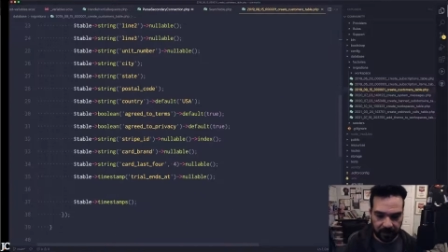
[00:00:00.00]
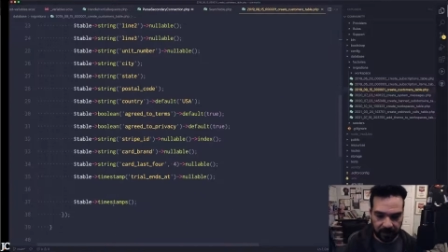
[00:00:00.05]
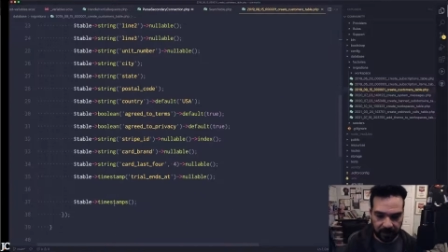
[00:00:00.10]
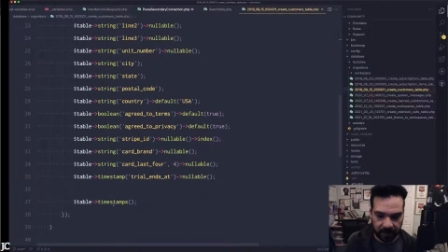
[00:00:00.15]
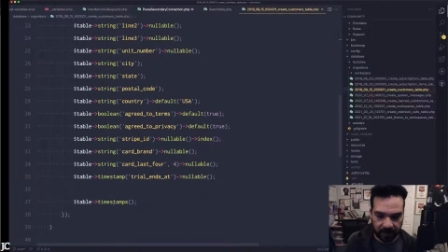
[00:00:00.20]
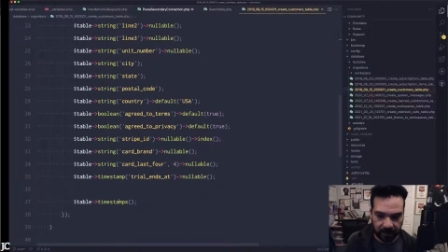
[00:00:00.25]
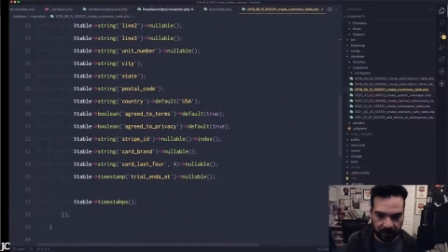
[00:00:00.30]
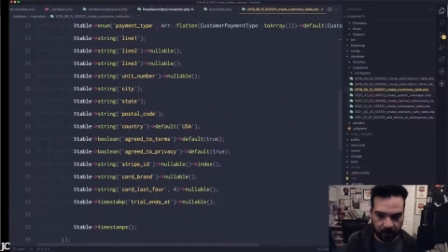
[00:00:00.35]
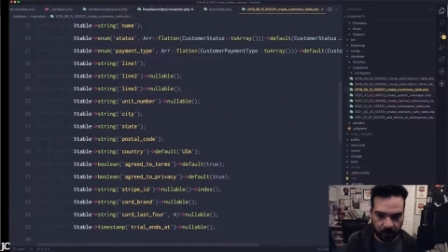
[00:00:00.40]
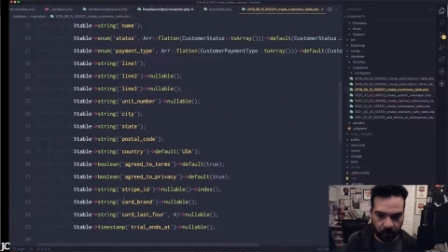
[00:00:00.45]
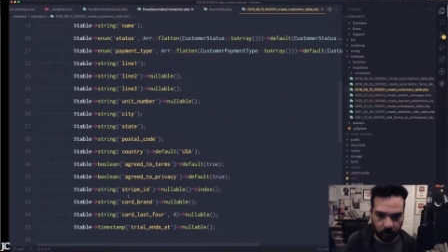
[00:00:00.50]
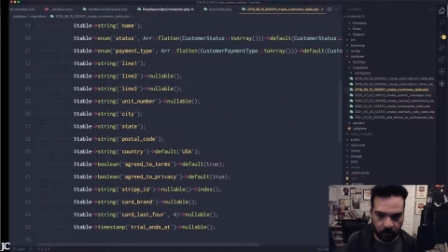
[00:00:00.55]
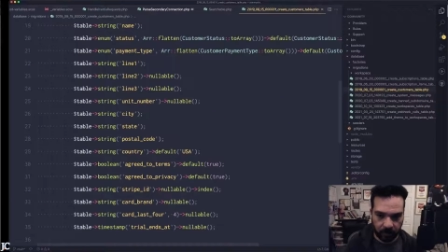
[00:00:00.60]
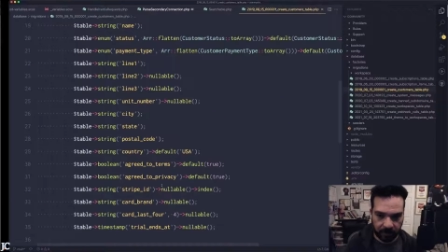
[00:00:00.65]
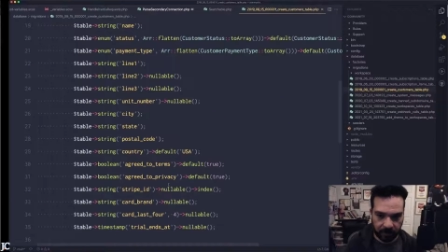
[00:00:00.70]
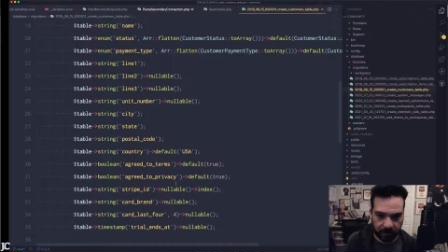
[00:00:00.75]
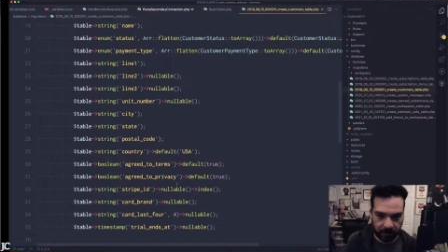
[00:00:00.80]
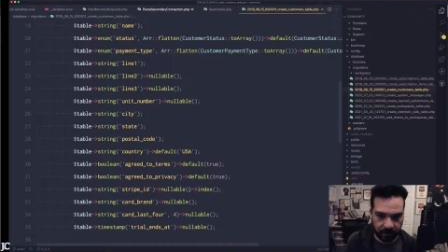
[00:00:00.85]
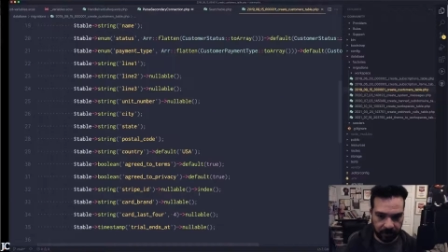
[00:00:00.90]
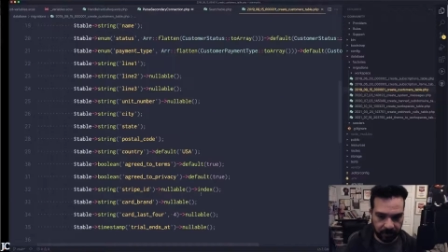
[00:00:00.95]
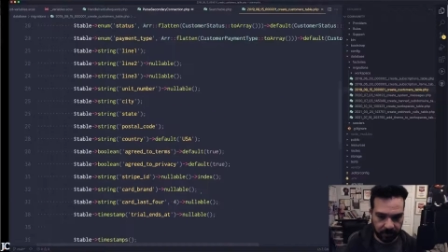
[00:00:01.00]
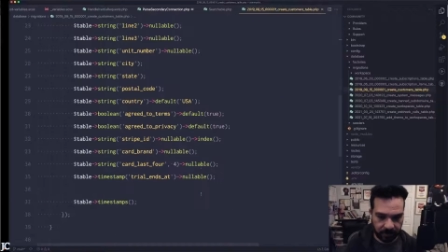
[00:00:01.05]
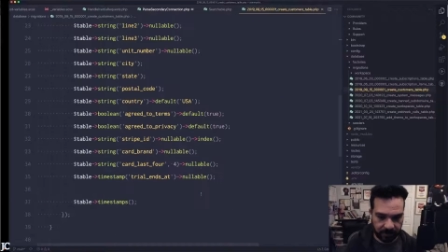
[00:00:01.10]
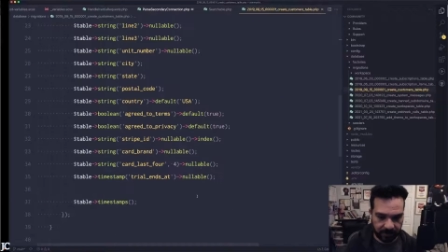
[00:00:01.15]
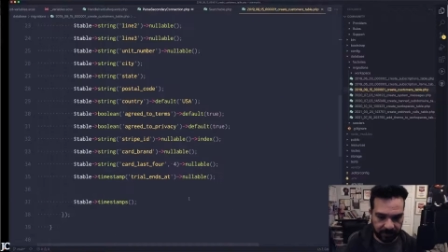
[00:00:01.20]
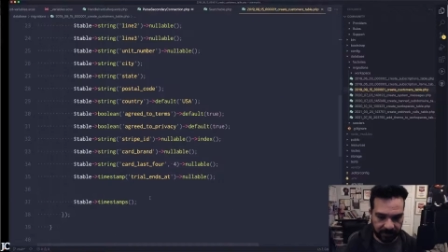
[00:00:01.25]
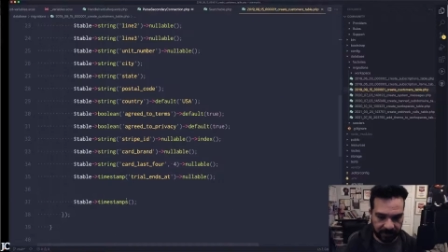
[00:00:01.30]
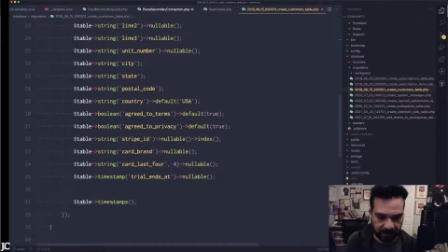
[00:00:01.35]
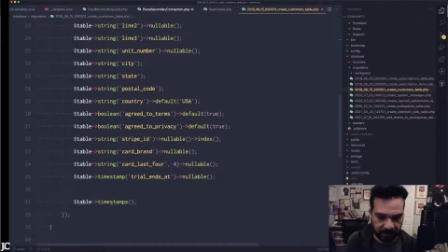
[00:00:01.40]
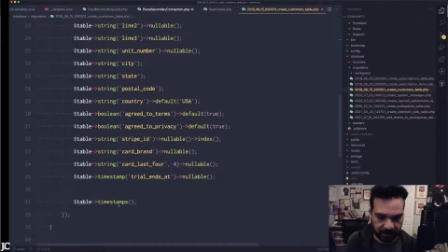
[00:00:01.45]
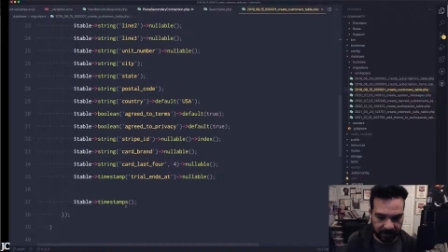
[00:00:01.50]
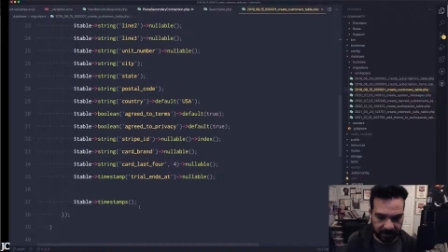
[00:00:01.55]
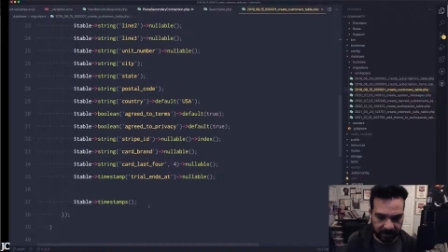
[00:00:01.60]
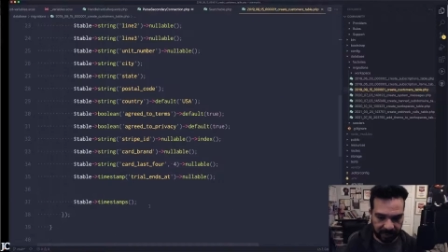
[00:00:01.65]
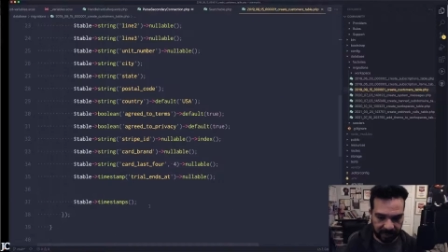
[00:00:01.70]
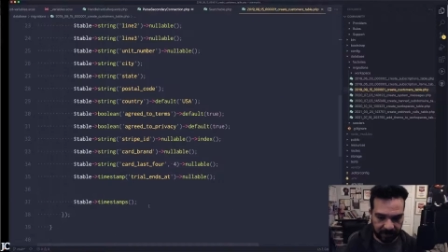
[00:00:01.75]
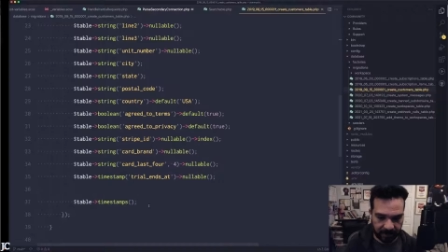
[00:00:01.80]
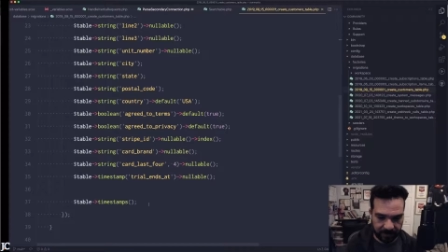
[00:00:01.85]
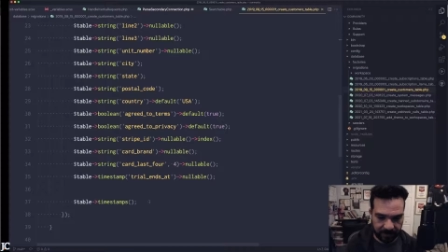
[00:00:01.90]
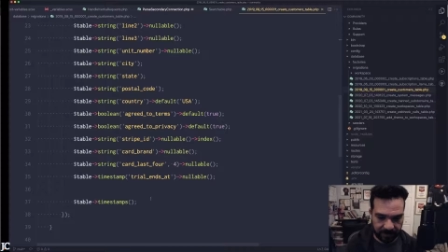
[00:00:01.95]
What I'm going to do is I'm actually going to
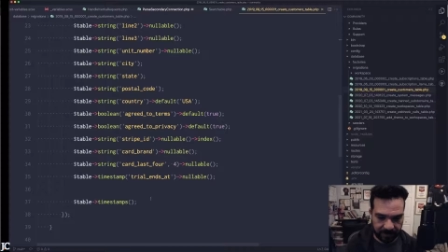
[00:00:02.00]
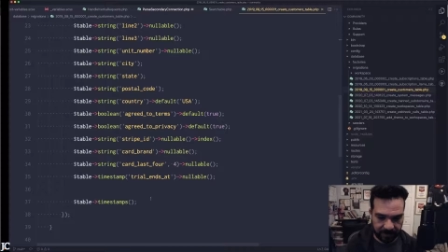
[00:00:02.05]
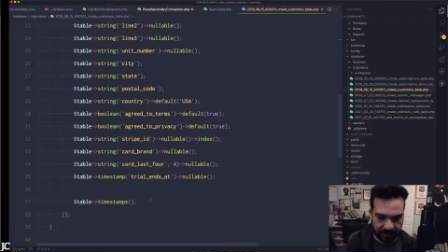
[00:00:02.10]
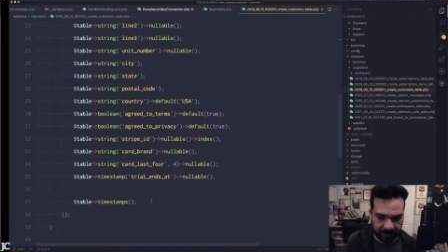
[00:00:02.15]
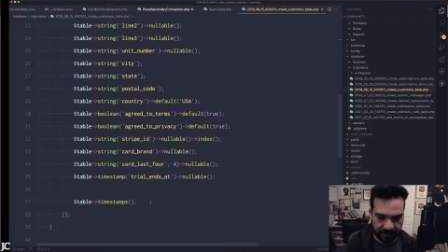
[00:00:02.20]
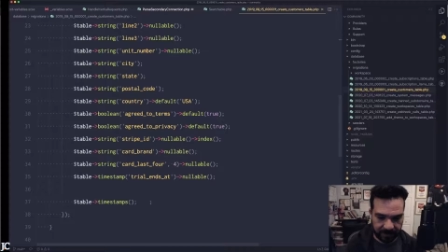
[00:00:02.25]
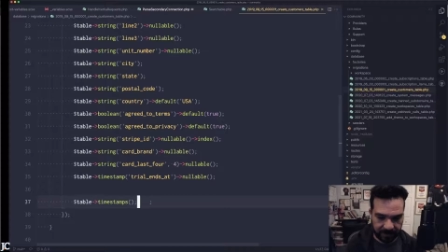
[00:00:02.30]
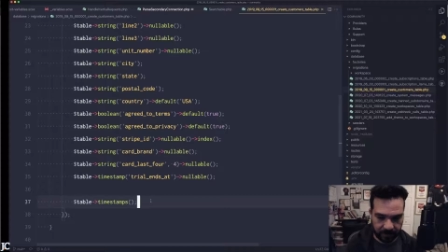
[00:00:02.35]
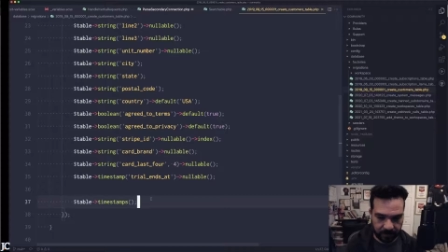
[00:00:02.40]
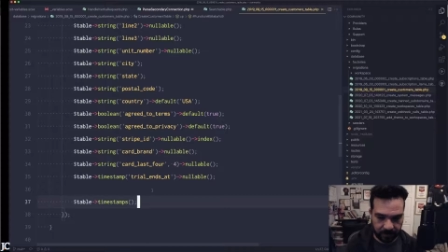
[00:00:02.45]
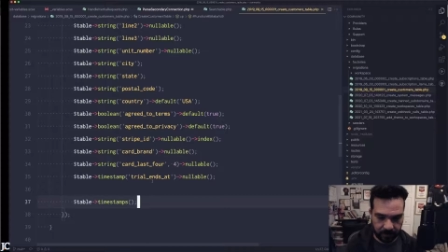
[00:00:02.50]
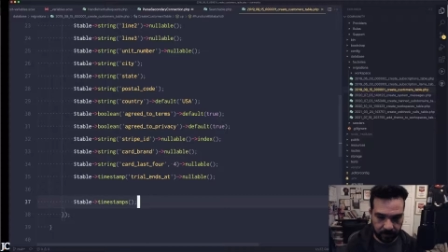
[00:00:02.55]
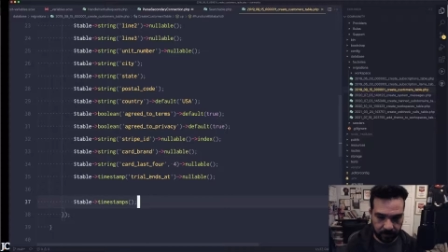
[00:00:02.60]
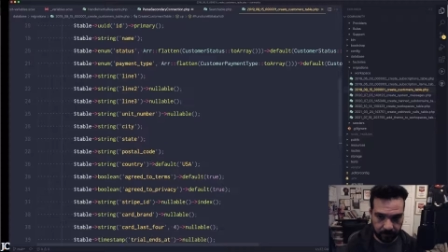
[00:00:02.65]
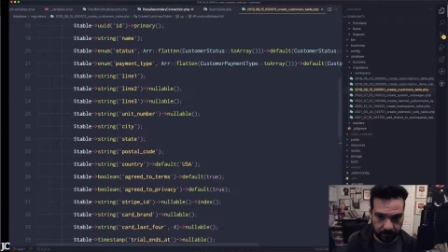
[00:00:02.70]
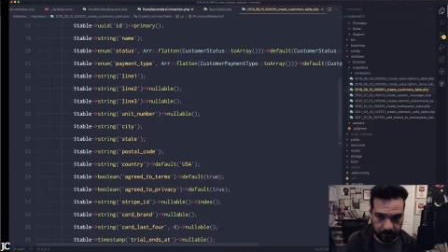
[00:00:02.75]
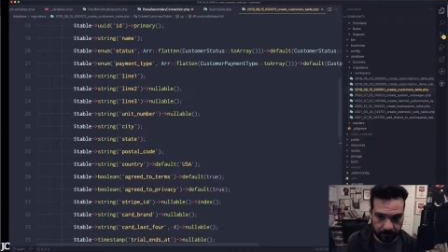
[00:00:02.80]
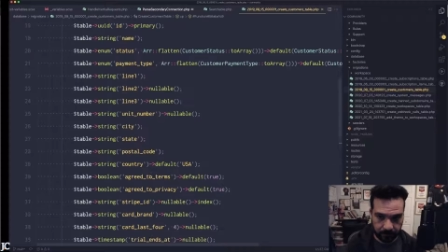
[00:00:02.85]
copy these lines out of here.